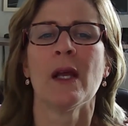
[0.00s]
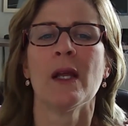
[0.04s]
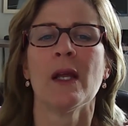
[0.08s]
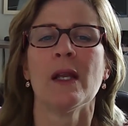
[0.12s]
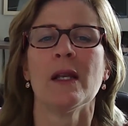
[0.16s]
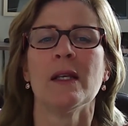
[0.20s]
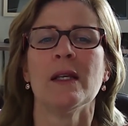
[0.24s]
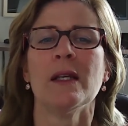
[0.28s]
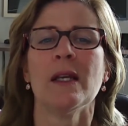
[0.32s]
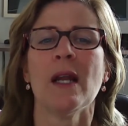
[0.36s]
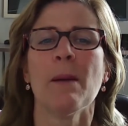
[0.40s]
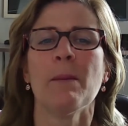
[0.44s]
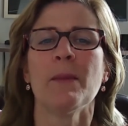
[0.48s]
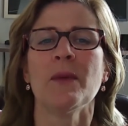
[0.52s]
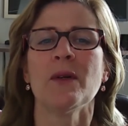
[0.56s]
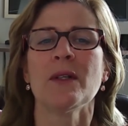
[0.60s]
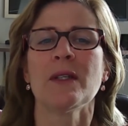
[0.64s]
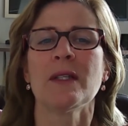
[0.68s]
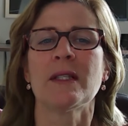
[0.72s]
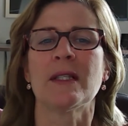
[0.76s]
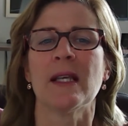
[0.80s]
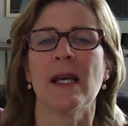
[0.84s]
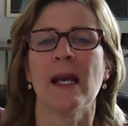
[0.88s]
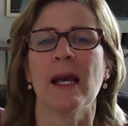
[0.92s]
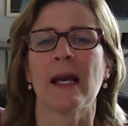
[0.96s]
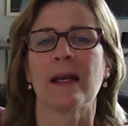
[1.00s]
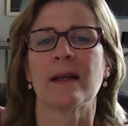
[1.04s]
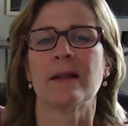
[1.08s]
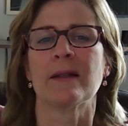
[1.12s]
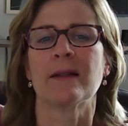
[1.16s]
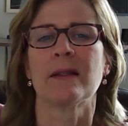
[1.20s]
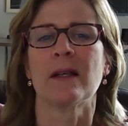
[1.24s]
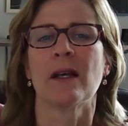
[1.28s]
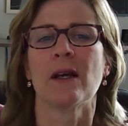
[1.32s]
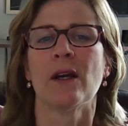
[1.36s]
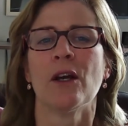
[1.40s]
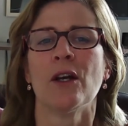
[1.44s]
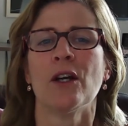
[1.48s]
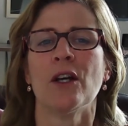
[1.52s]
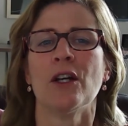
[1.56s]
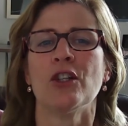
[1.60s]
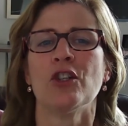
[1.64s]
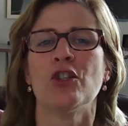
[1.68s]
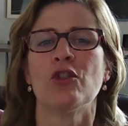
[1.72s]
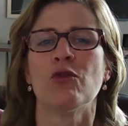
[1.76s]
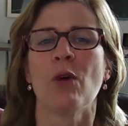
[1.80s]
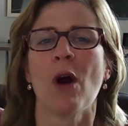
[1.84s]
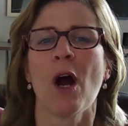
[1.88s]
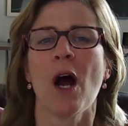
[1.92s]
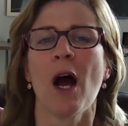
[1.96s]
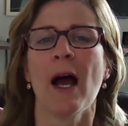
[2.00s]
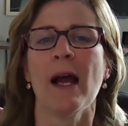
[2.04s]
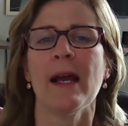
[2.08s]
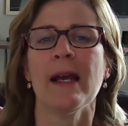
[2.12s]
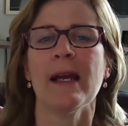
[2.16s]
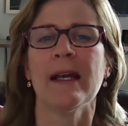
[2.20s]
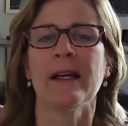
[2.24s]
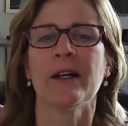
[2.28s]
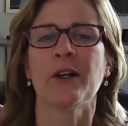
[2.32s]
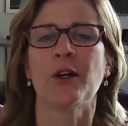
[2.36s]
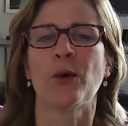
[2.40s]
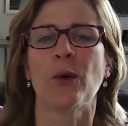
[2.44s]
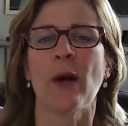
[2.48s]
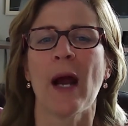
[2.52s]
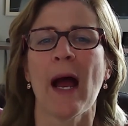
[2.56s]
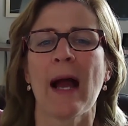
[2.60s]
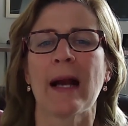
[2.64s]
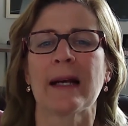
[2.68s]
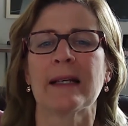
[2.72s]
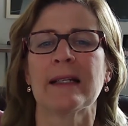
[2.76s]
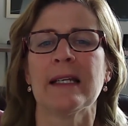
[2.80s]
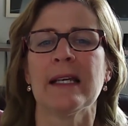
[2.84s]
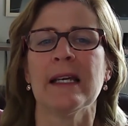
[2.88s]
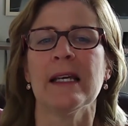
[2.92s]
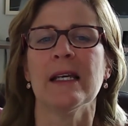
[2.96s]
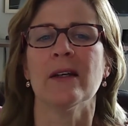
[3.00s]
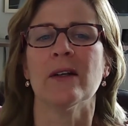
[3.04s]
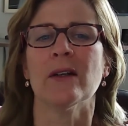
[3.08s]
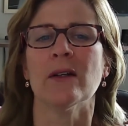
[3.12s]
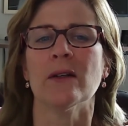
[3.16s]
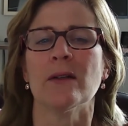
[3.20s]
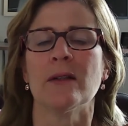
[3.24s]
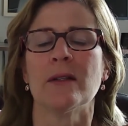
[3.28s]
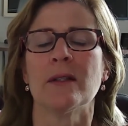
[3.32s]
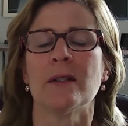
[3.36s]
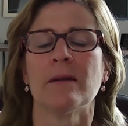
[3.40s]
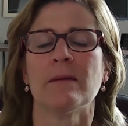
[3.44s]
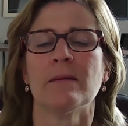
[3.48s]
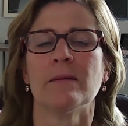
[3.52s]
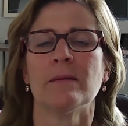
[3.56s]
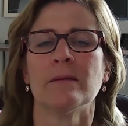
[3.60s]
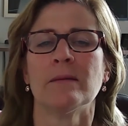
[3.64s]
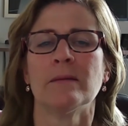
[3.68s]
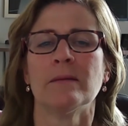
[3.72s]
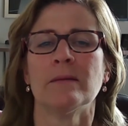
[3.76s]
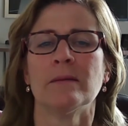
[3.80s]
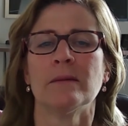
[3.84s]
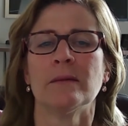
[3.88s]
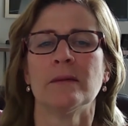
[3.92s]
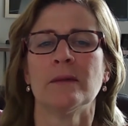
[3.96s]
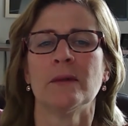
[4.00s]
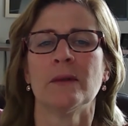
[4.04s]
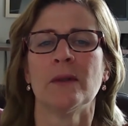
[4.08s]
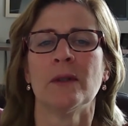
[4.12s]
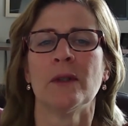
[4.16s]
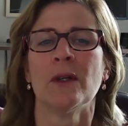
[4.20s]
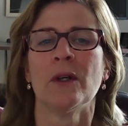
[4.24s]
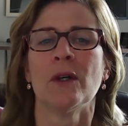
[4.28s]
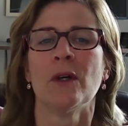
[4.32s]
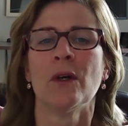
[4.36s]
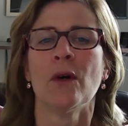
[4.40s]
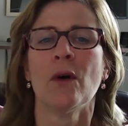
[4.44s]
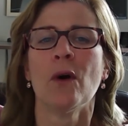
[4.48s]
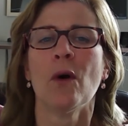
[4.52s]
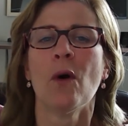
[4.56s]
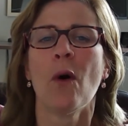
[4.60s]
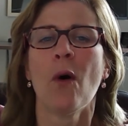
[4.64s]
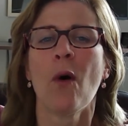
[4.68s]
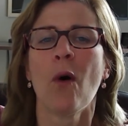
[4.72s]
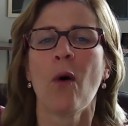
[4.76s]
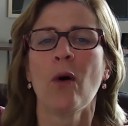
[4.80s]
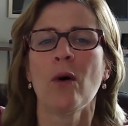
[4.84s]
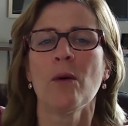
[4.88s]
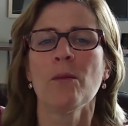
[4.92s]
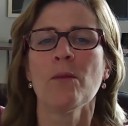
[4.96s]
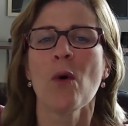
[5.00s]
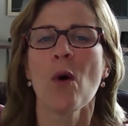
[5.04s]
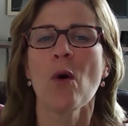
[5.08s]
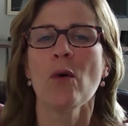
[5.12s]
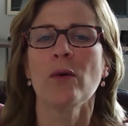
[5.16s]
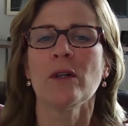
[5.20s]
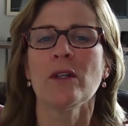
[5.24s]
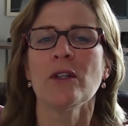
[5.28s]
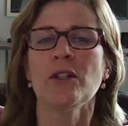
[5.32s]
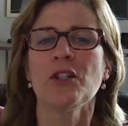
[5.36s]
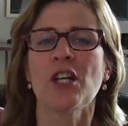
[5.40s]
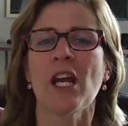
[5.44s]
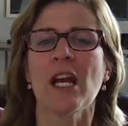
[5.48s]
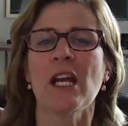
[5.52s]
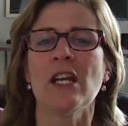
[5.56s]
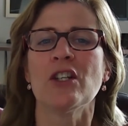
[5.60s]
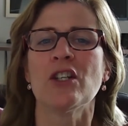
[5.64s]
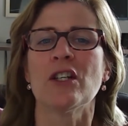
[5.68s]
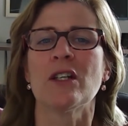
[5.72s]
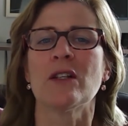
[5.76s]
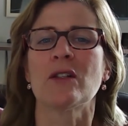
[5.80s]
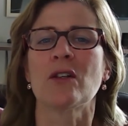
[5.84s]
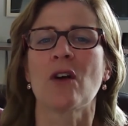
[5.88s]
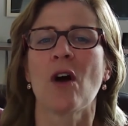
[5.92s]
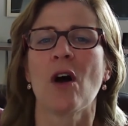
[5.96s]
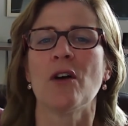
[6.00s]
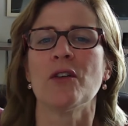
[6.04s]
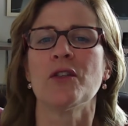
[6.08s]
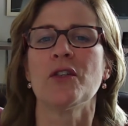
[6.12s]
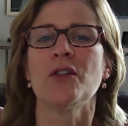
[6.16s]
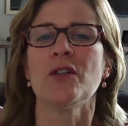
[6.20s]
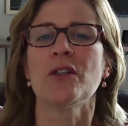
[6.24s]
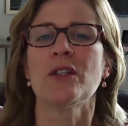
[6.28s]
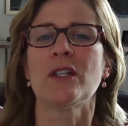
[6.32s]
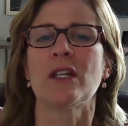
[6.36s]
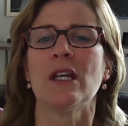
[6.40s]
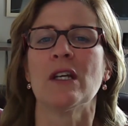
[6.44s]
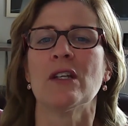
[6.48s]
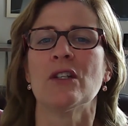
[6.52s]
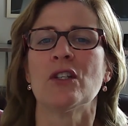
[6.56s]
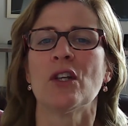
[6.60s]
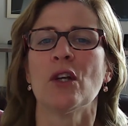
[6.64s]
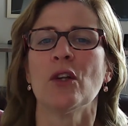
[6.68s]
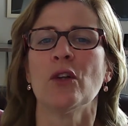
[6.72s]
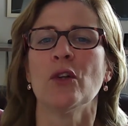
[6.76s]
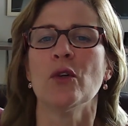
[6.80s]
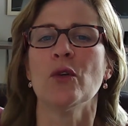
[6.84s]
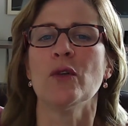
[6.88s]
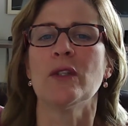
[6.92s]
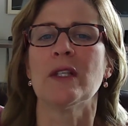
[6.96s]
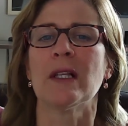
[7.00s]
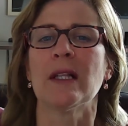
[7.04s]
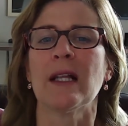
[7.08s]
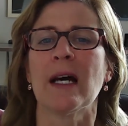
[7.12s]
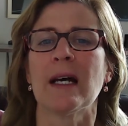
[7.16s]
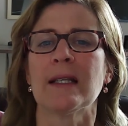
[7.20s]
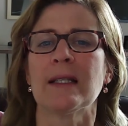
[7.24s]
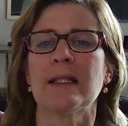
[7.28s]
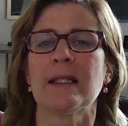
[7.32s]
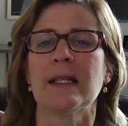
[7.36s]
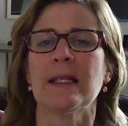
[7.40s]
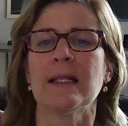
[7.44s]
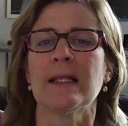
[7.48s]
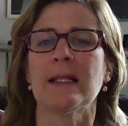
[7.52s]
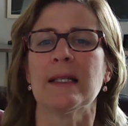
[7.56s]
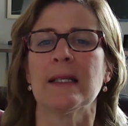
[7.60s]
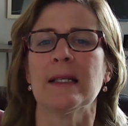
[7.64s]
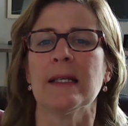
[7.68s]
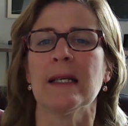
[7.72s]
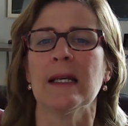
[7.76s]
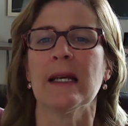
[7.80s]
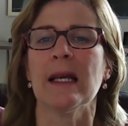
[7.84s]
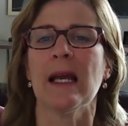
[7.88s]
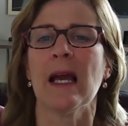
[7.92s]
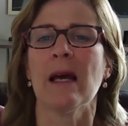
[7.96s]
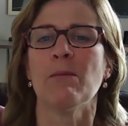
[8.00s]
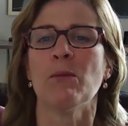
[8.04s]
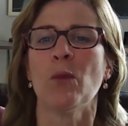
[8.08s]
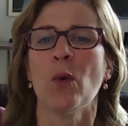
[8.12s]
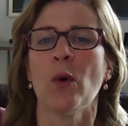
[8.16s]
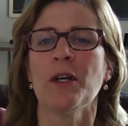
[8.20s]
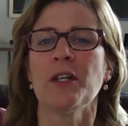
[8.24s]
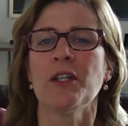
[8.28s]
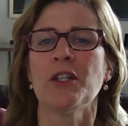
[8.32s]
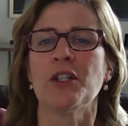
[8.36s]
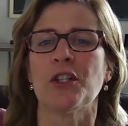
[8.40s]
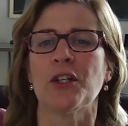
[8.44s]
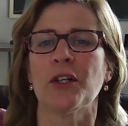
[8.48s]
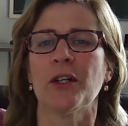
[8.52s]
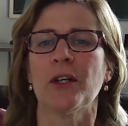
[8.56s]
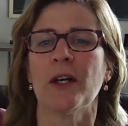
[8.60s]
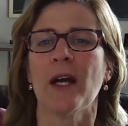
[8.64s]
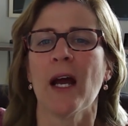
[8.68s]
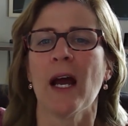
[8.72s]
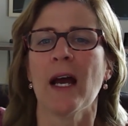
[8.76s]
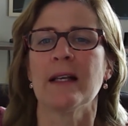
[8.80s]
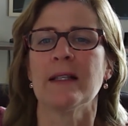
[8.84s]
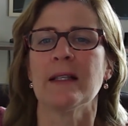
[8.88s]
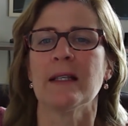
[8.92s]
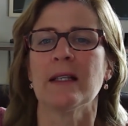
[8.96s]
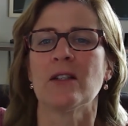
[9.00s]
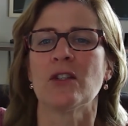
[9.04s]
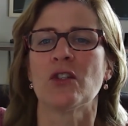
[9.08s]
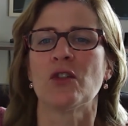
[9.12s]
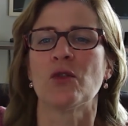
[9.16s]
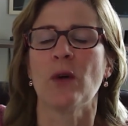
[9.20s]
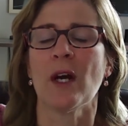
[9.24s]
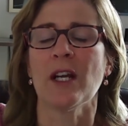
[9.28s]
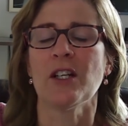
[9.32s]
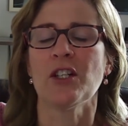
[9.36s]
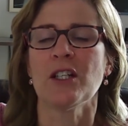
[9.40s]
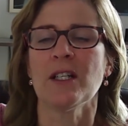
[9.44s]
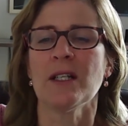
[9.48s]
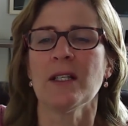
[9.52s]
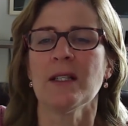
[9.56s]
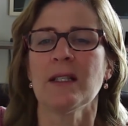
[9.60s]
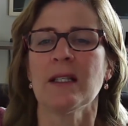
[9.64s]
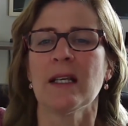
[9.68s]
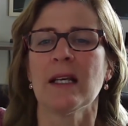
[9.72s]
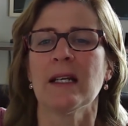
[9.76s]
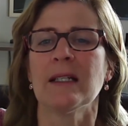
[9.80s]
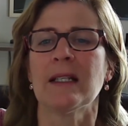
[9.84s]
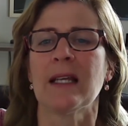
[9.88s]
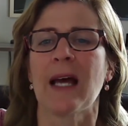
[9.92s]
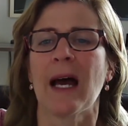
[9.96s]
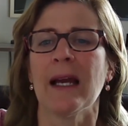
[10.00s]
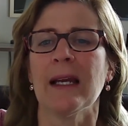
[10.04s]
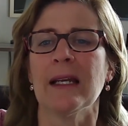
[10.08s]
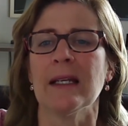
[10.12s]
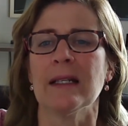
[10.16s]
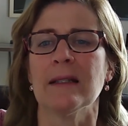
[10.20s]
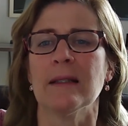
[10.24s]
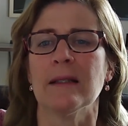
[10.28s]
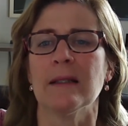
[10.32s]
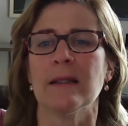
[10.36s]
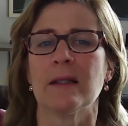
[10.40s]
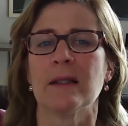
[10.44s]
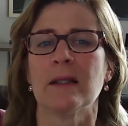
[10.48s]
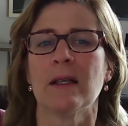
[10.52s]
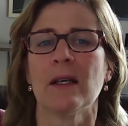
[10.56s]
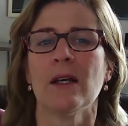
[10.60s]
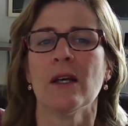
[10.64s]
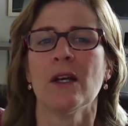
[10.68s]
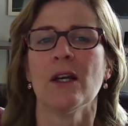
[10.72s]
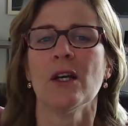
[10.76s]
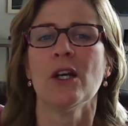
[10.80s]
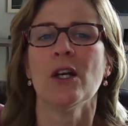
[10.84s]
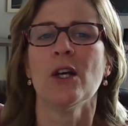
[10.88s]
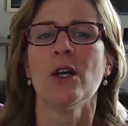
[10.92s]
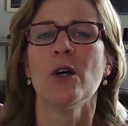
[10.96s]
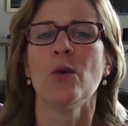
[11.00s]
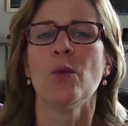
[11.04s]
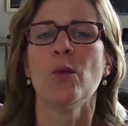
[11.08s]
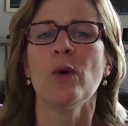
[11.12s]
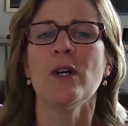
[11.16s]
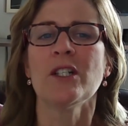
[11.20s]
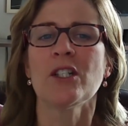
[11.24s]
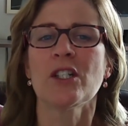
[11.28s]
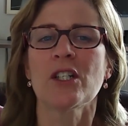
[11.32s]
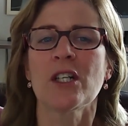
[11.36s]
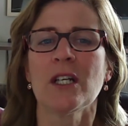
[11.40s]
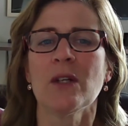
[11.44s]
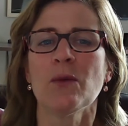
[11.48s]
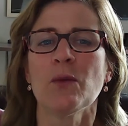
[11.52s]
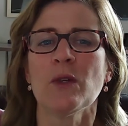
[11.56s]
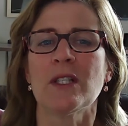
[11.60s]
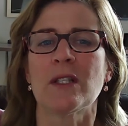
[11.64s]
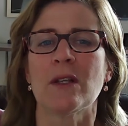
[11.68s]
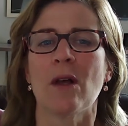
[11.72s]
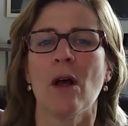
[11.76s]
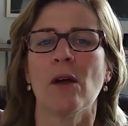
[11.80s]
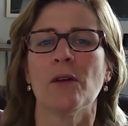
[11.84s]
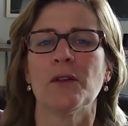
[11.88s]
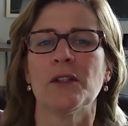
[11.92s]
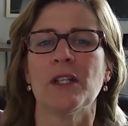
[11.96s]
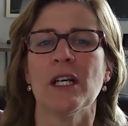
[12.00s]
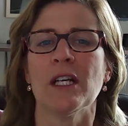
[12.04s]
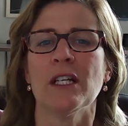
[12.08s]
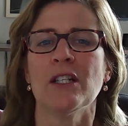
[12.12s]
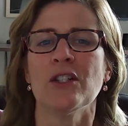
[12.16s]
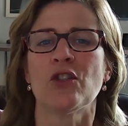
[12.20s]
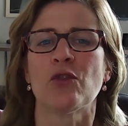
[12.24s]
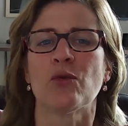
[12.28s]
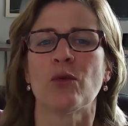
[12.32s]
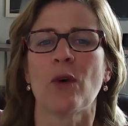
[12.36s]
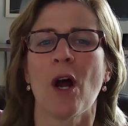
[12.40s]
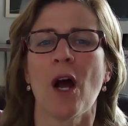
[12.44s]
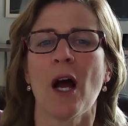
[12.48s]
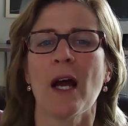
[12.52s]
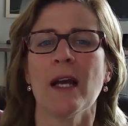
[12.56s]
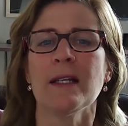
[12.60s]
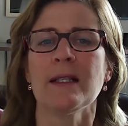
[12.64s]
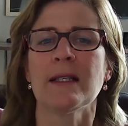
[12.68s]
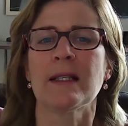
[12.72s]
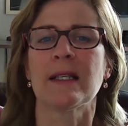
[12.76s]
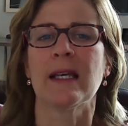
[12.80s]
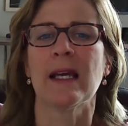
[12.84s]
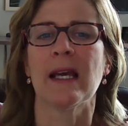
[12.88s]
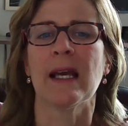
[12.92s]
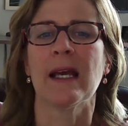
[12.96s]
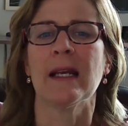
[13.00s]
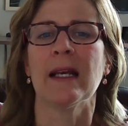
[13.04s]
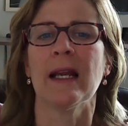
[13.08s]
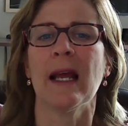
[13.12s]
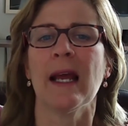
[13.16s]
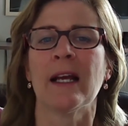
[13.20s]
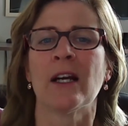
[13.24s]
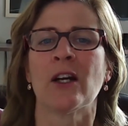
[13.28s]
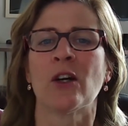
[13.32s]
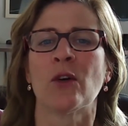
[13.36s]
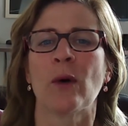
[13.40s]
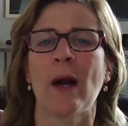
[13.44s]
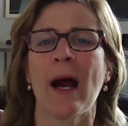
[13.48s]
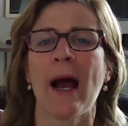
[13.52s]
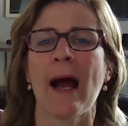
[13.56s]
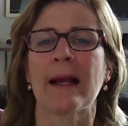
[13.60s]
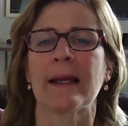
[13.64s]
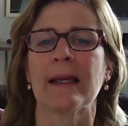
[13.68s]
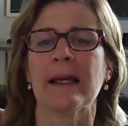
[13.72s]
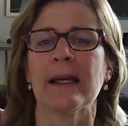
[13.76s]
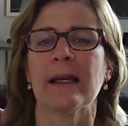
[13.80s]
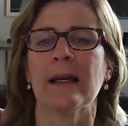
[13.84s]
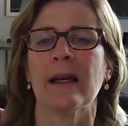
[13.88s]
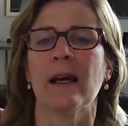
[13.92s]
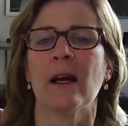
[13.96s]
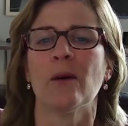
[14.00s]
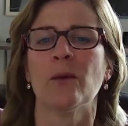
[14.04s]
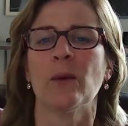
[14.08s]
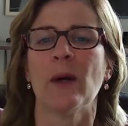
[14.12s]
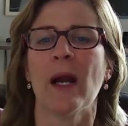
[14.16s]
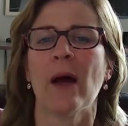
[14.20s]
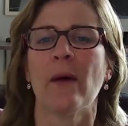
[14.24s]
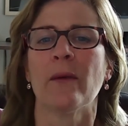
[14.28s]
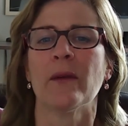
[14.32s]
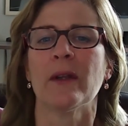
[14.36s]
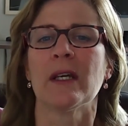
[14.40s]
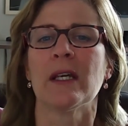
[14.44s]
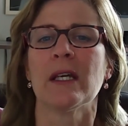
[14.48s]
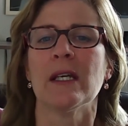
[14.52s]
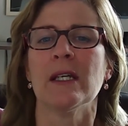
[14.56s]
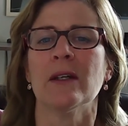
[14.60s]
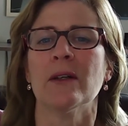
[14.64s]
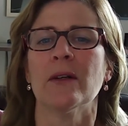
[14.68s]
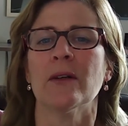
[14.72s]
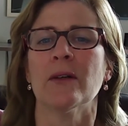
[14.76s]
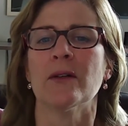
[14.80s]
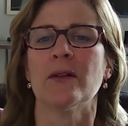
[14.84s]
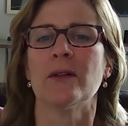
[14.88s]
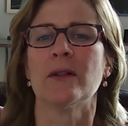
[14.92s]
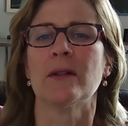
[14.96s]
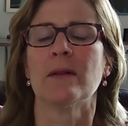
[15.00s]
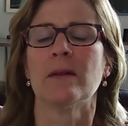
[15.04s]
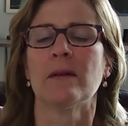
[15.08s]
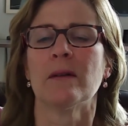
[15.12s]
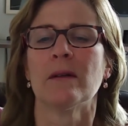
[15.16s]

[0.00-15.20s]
Number 6, dry and cracked heels. Hormonal changes cause your skin to lose elasticity and moisture as it stretches and tightens, which can result in dry skin and cracking around the heels.